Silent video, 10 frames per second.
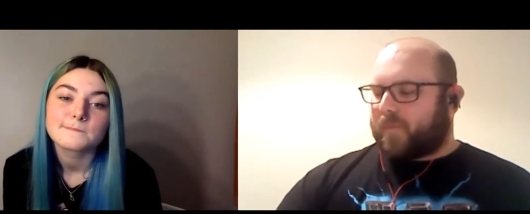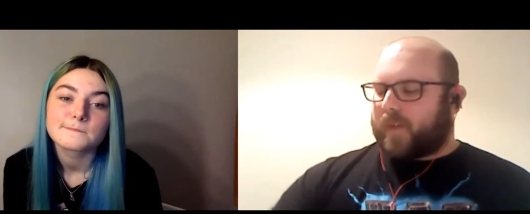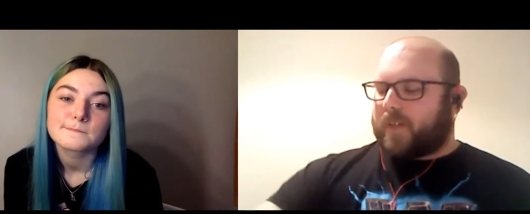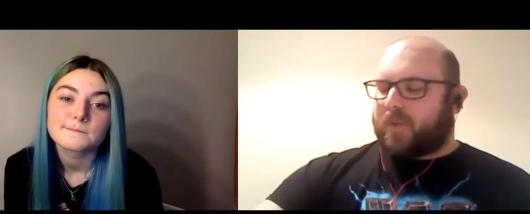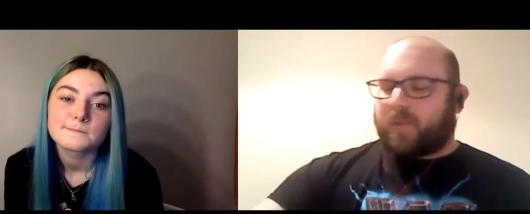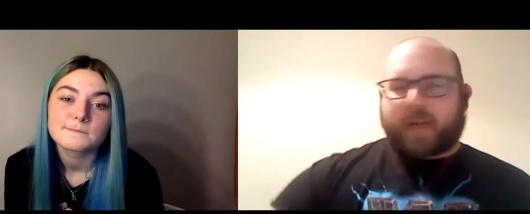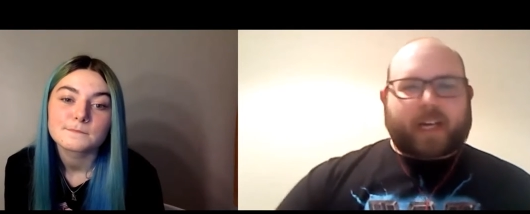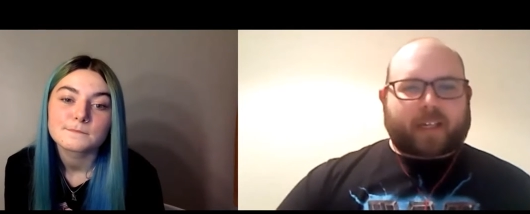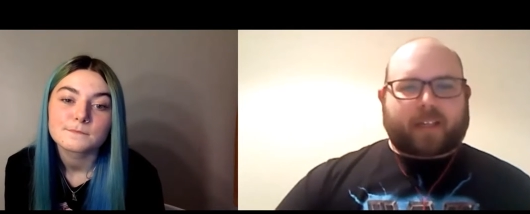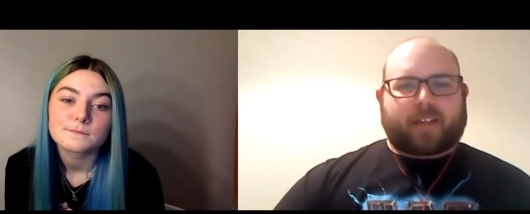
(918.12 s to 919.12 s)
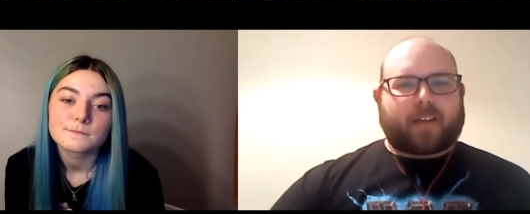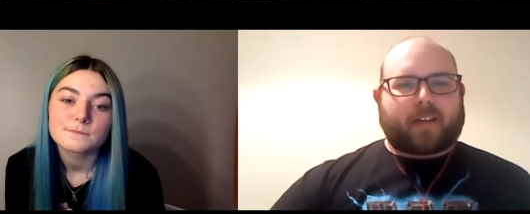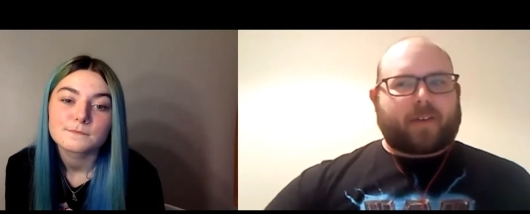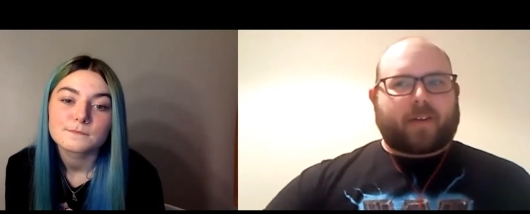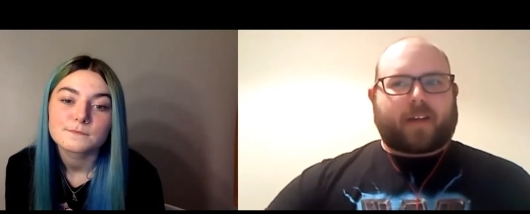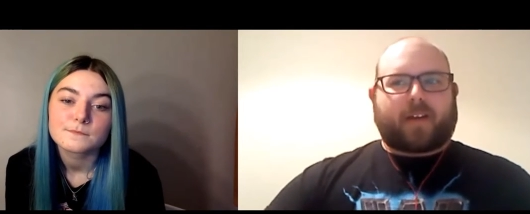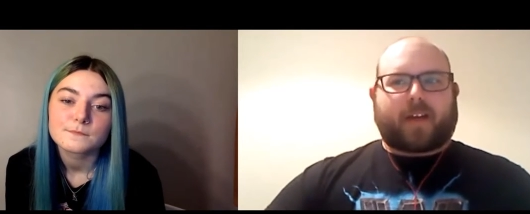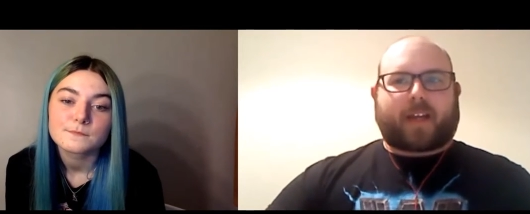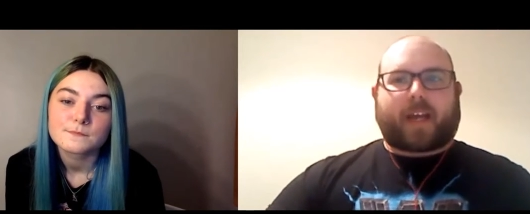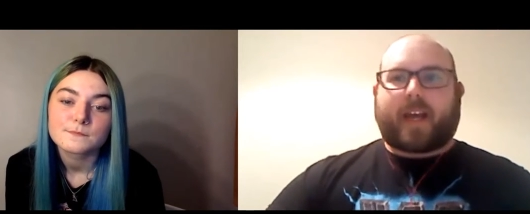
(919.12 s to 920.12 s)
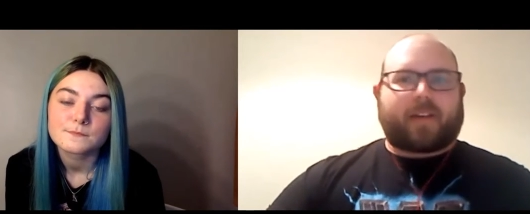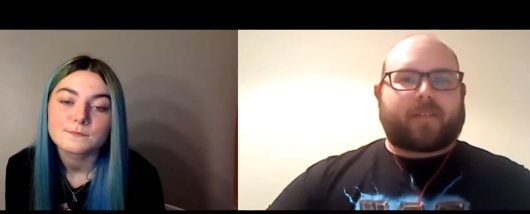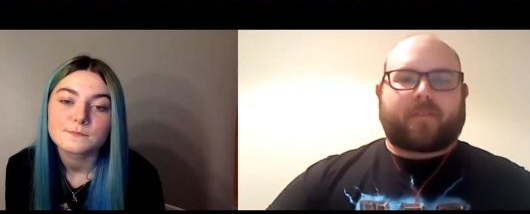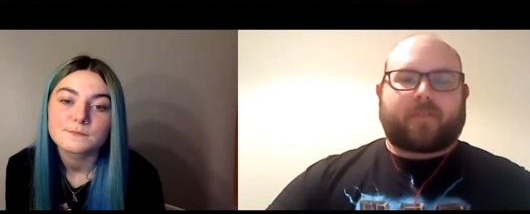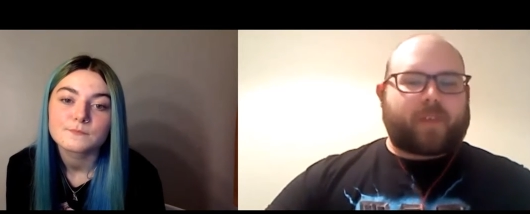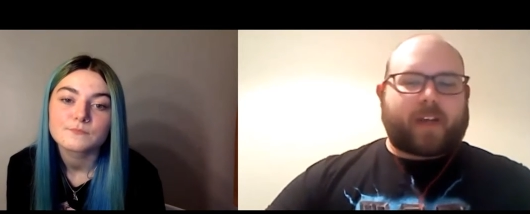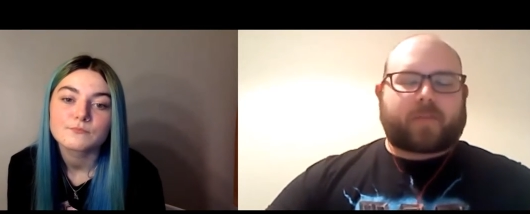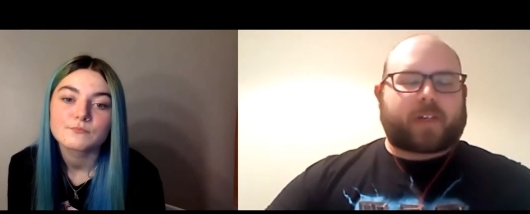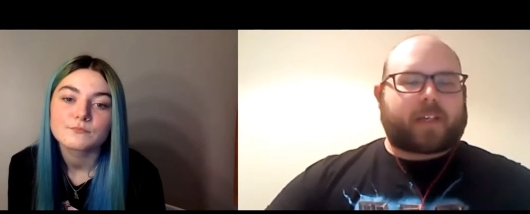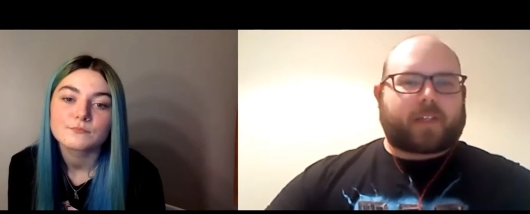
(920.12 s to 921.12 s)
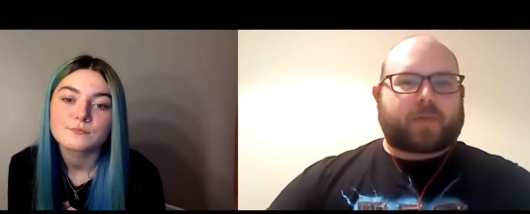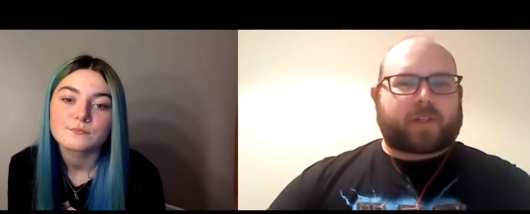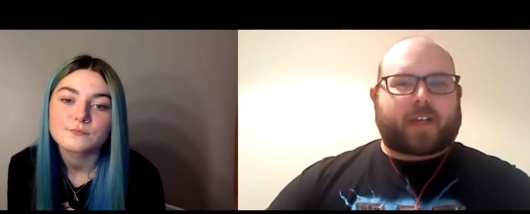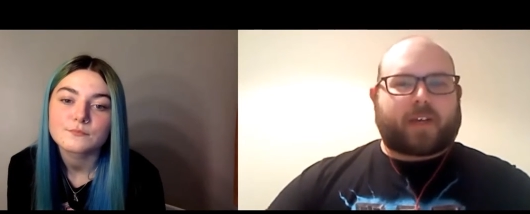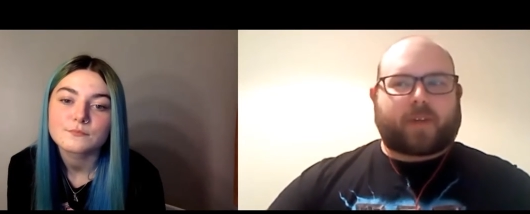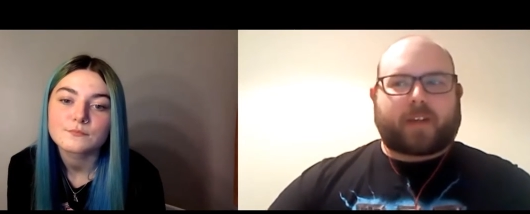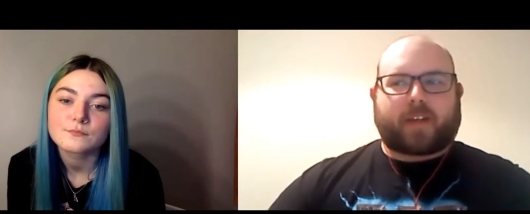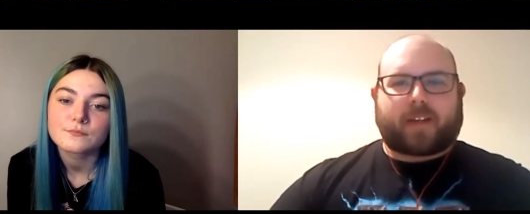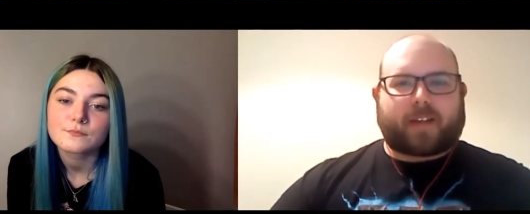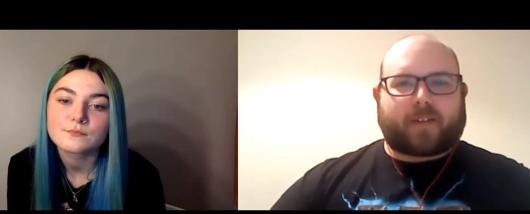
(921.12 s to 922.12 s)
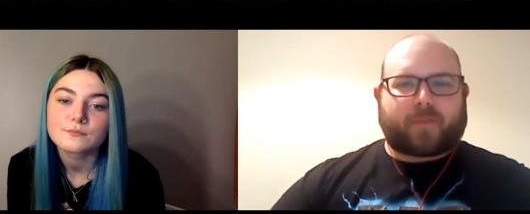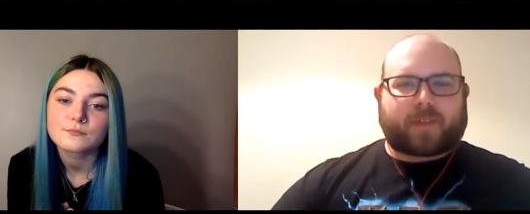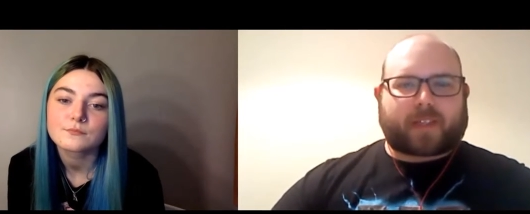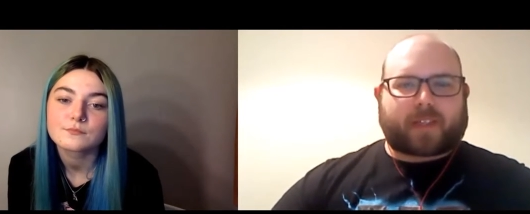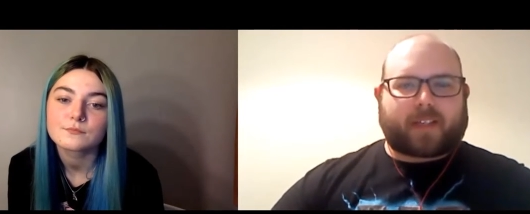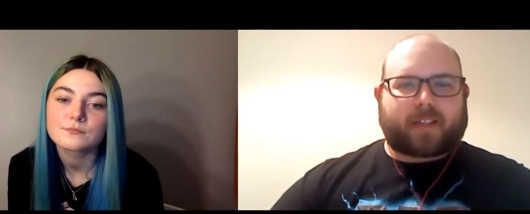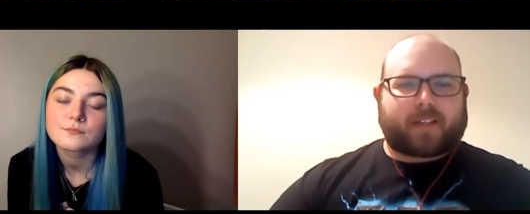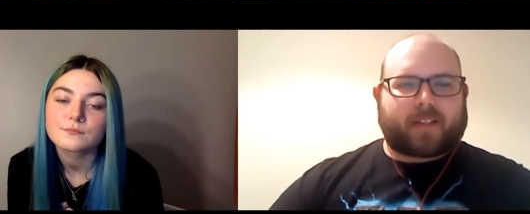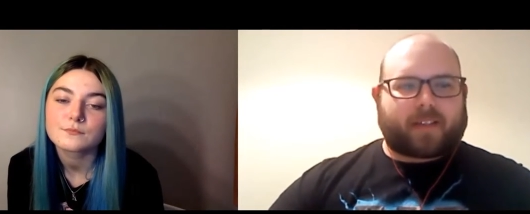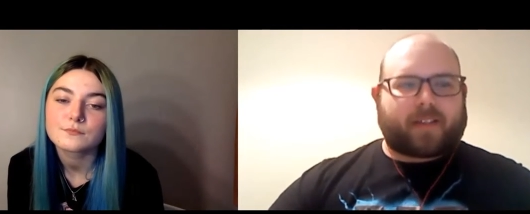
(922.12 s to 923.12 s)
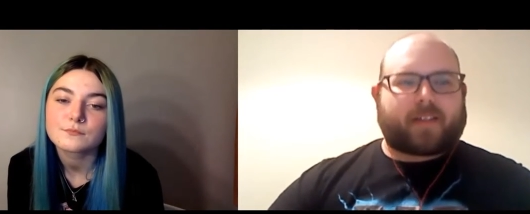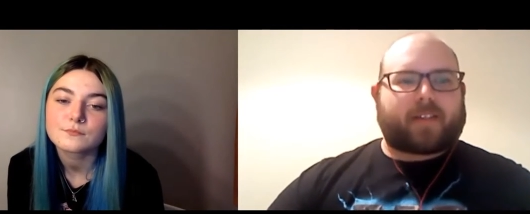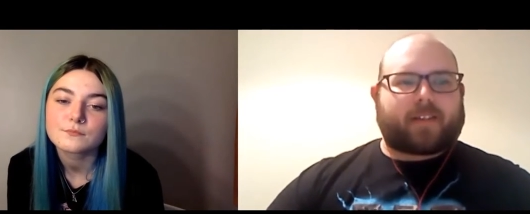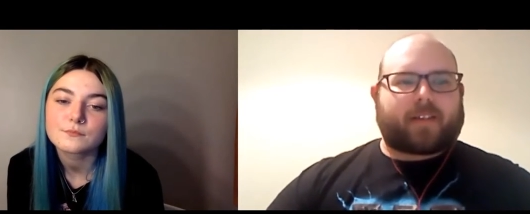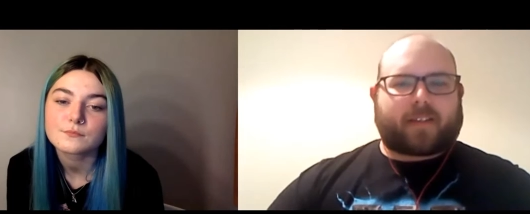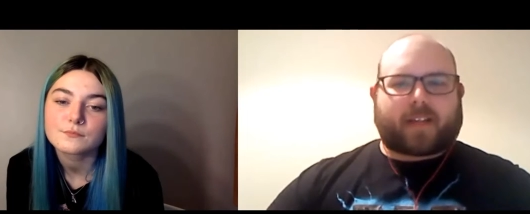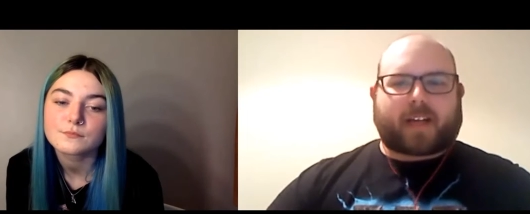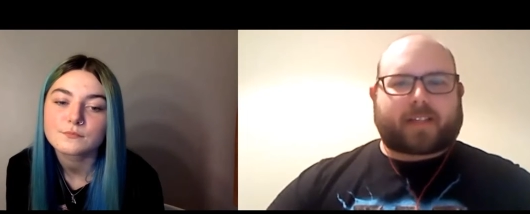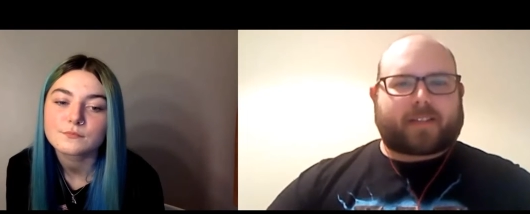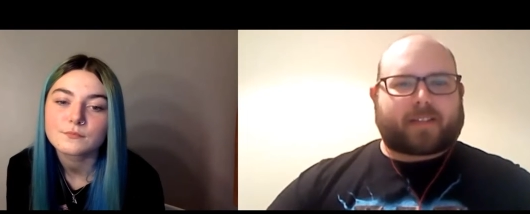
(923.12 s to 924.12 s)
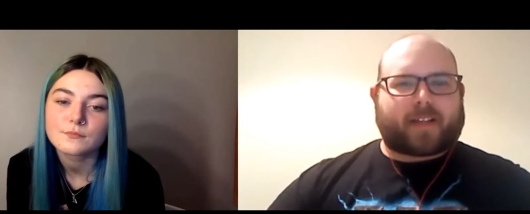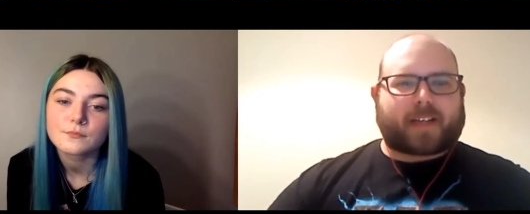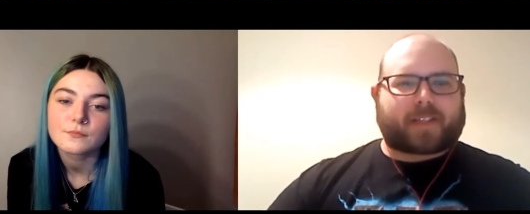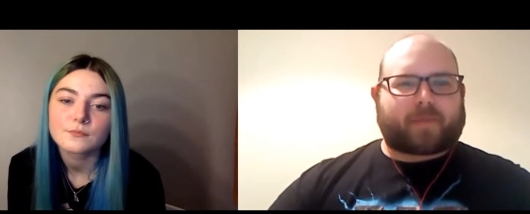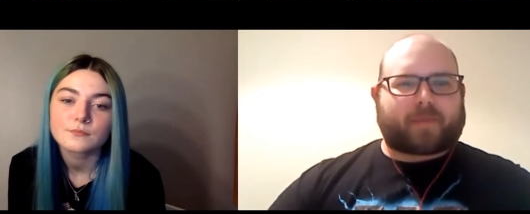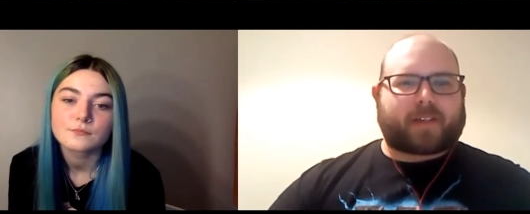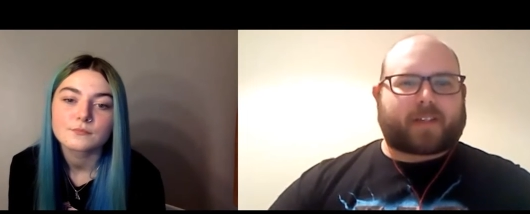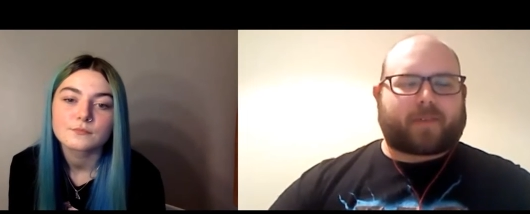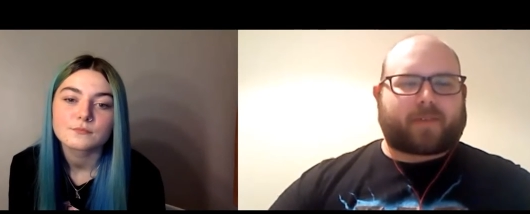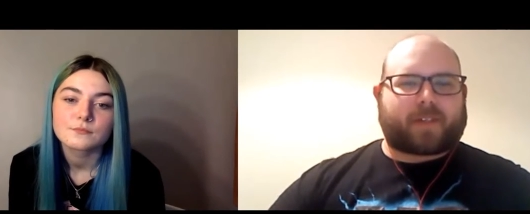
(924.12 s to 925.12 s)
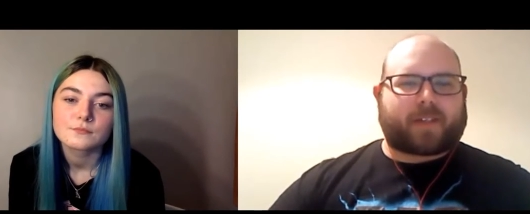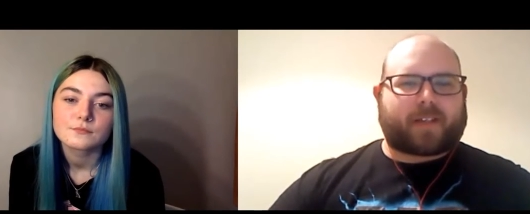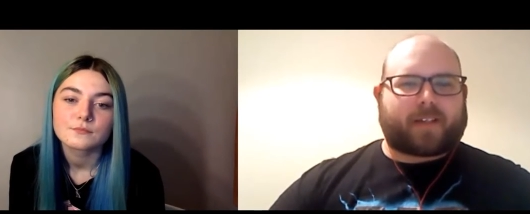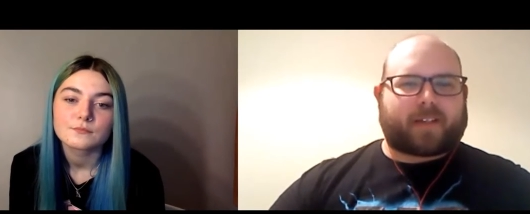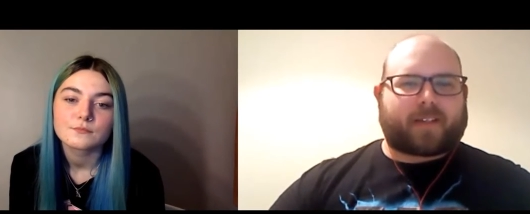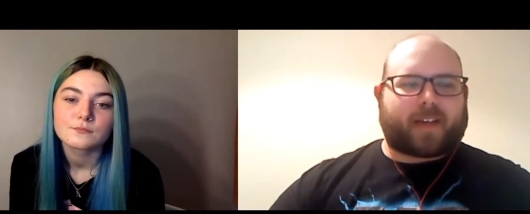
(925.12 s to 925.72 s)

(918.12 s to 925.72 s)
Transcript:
Speaker 1: When you go back, again, favourites, was there anyone that was like, that's the person I want to